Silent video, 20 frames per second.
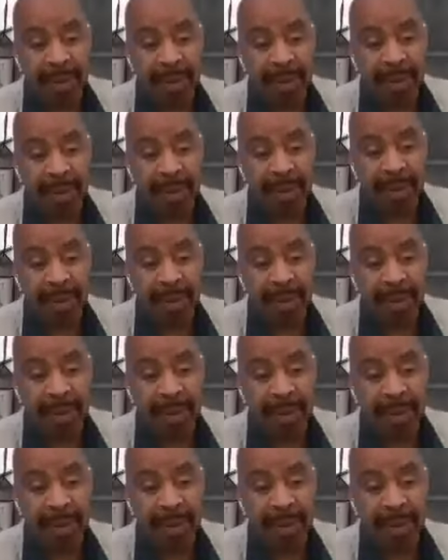I got a
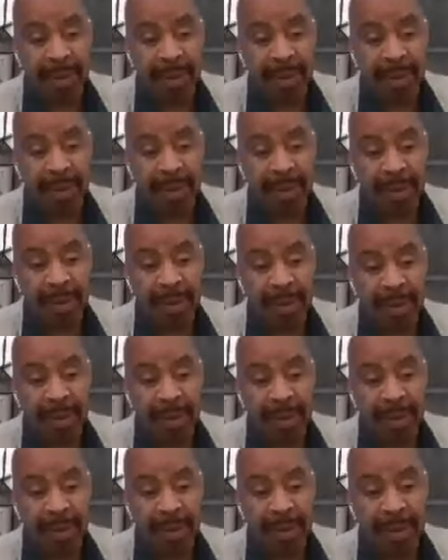lot of
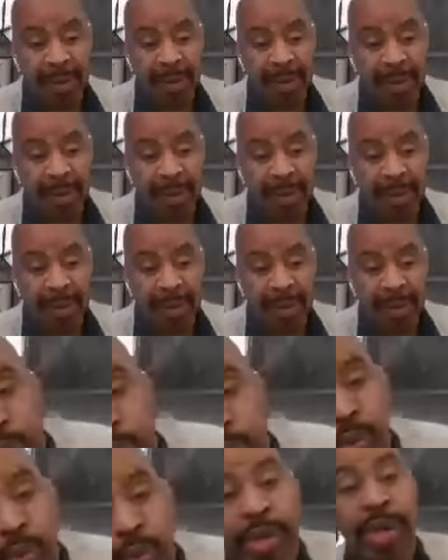stuff to go
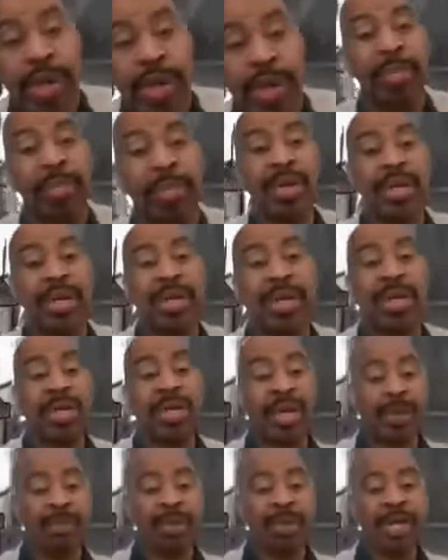through, but
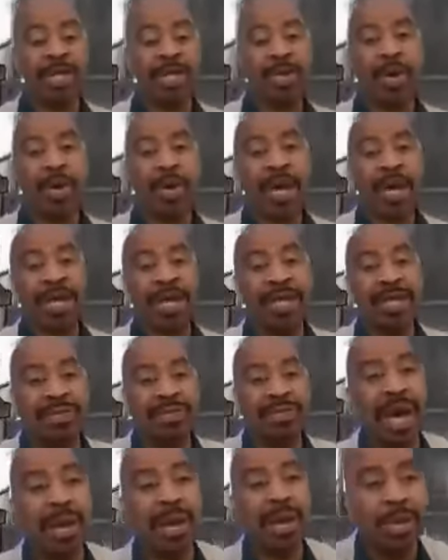I mean, I got enough
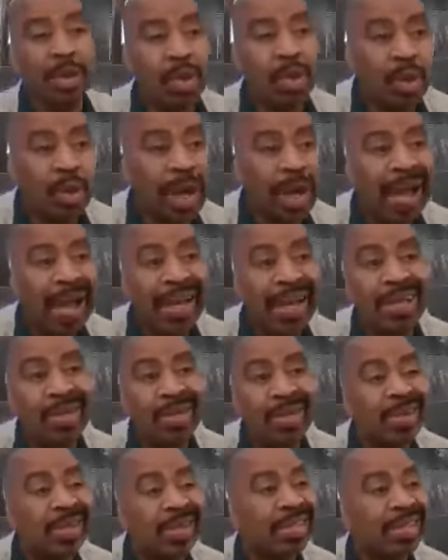time to do it. I could
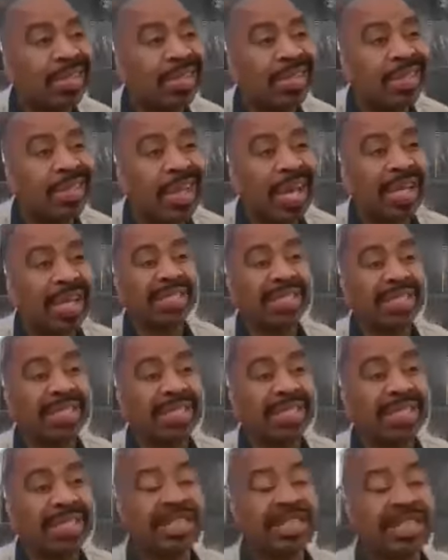do this. Like I
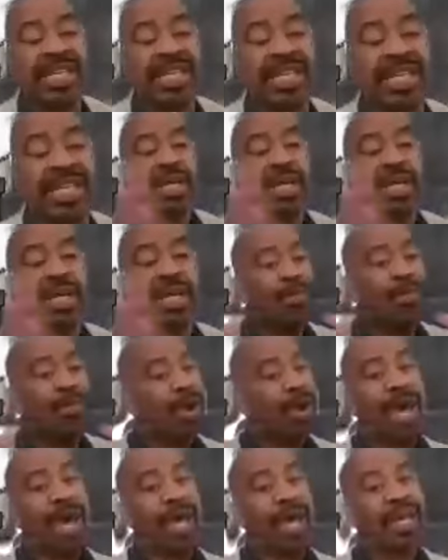said, I ain't gonna brag.